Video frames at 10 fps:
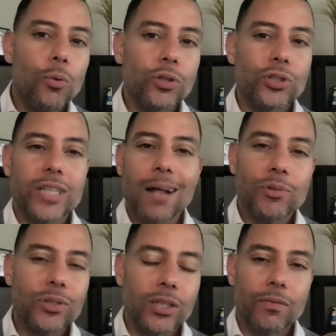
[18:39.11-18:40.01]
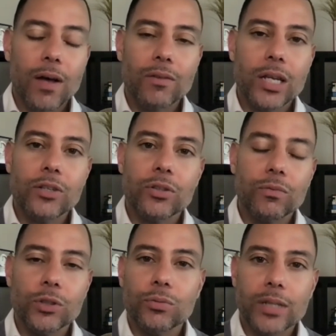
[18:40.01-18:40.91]
we're establishing the foundation
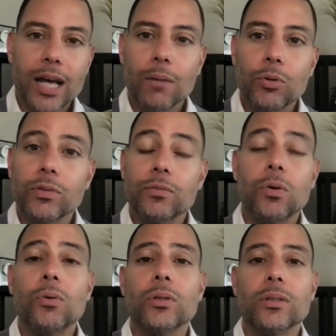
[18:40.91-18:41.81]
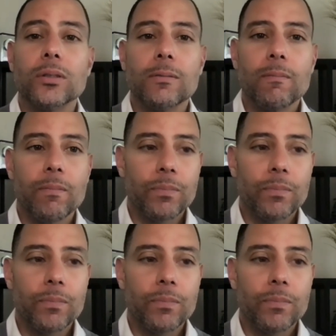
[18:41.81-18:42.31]
in which we're now moving forward.